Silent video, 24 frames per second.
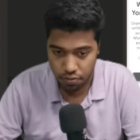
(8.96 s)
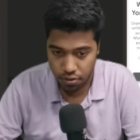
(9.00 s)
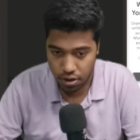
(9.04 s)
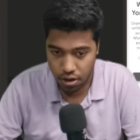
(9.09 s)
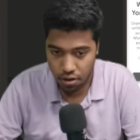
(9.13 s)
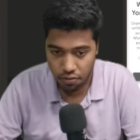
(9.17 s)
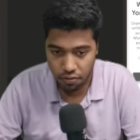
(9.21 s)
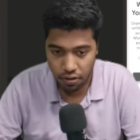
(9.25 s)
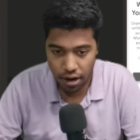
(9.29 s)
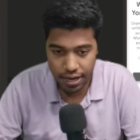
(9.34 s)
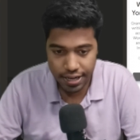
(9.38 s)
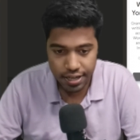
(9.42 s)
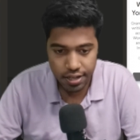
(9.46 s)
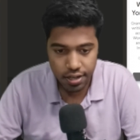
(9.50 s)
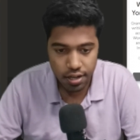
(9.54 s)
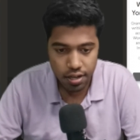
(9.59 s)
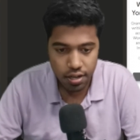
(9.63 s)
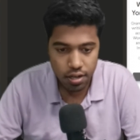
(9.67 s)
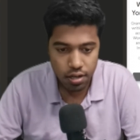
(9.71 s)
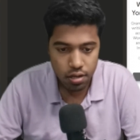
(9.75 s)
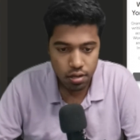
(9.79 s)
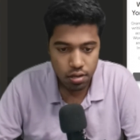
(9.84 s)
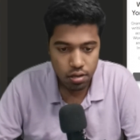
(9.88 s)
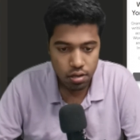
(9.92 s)
we are white
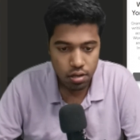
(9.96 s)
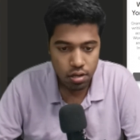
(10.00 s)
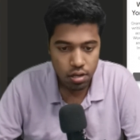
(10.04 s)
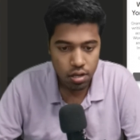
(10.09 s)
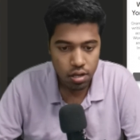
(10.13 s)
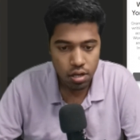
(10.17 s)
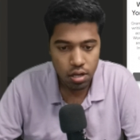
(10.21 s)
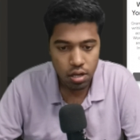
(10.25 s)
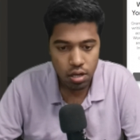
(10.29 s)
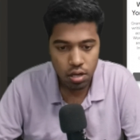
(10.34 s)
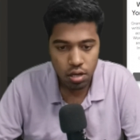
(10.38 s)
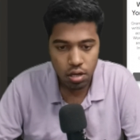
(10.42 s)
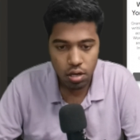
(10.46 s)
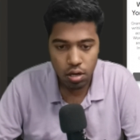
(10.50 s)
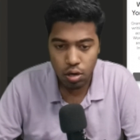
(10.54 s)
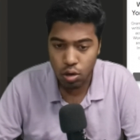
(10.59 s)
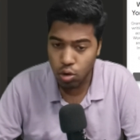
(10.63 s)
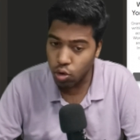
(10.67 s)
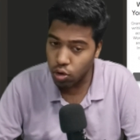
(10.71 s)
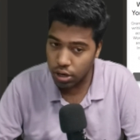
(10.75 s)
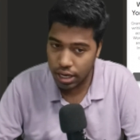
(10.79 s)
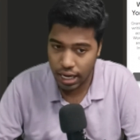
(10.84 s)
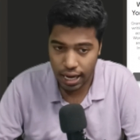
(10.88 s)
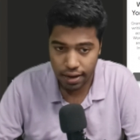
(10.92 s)
here.
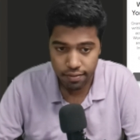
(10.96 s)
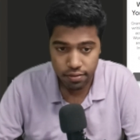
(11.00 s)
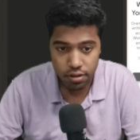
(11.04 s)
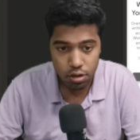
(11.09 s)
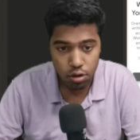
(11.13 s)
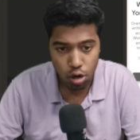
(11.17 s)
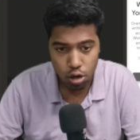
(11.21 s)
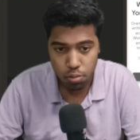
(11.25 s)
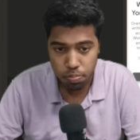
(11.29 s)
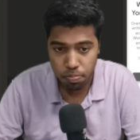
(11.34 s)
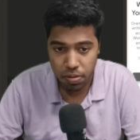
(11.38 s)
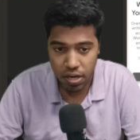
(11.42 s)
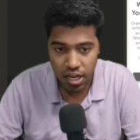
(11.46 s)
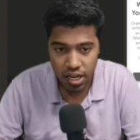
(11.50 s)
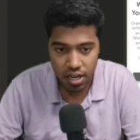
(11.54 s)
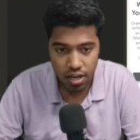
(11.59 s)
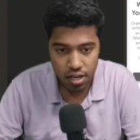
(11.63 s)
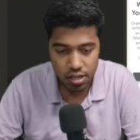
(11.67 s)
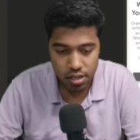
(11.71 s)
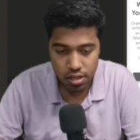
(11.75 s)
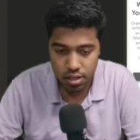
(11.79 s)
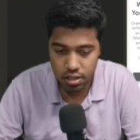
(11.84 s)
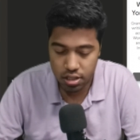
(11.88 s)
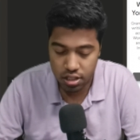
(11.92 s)
Okay, I will not play
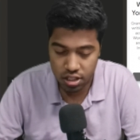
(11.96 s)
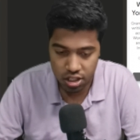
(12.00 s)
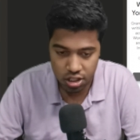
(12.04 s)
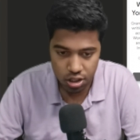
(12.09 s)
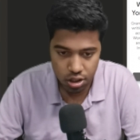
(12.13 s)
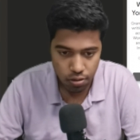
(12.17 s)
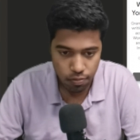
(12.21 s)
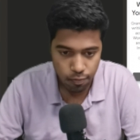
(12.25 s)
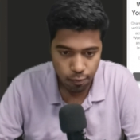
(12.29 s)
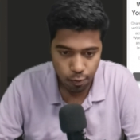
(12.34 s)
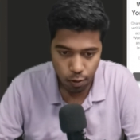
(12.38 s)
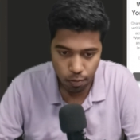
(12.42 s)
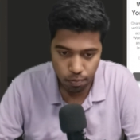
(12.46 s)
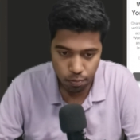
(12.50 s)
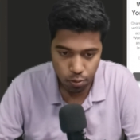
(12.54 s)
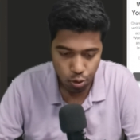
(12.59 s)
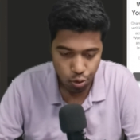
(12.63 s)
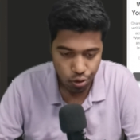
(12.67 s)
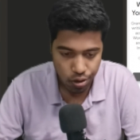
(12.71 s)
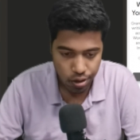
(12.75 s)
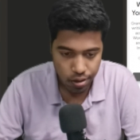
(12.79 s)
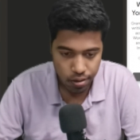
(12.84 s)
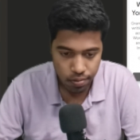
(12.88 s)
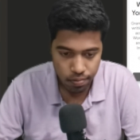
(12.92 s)
London system from
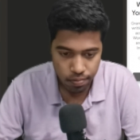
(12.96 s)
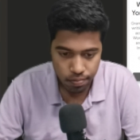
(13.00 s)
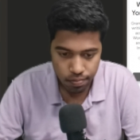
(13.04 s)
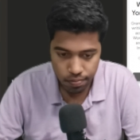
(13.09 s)
today.